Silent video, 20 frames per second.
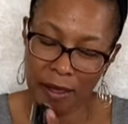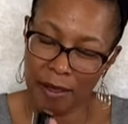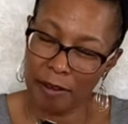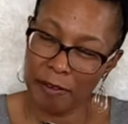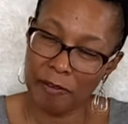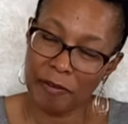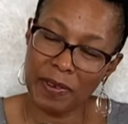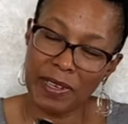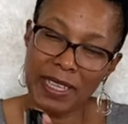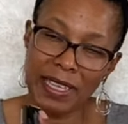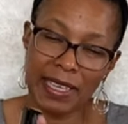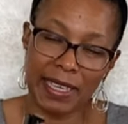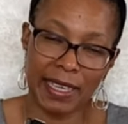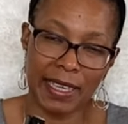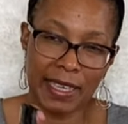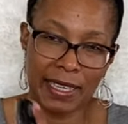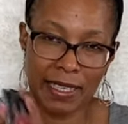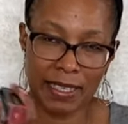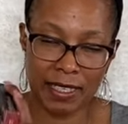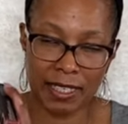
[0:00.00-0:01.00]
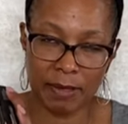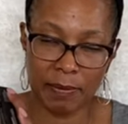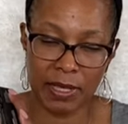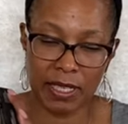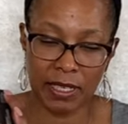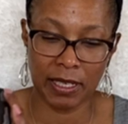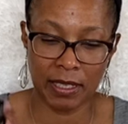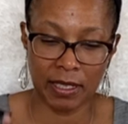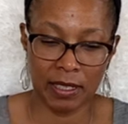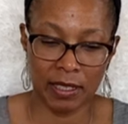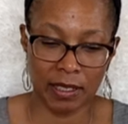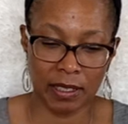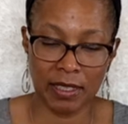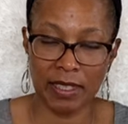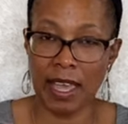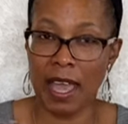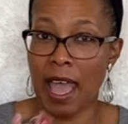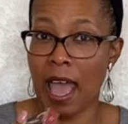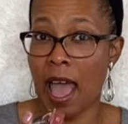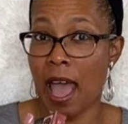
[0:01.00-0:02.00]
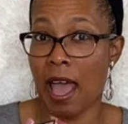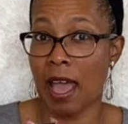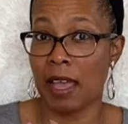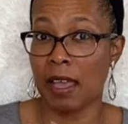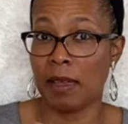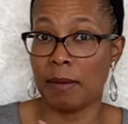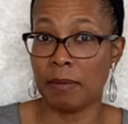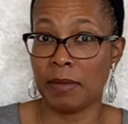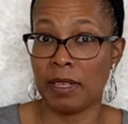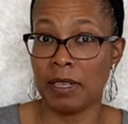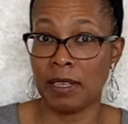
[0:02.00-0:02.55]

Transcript: hopefully it gives me look that I'm